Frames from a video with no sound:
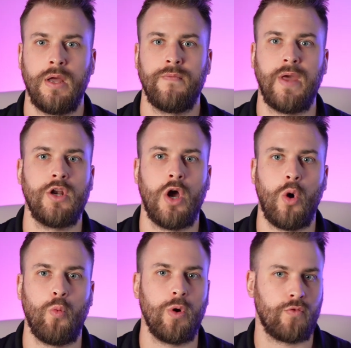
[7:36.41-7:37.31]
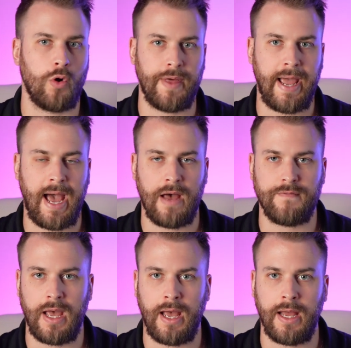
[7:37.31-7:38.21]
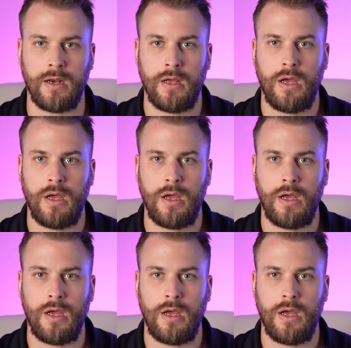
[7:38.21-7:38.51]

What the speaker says: they know what role they have and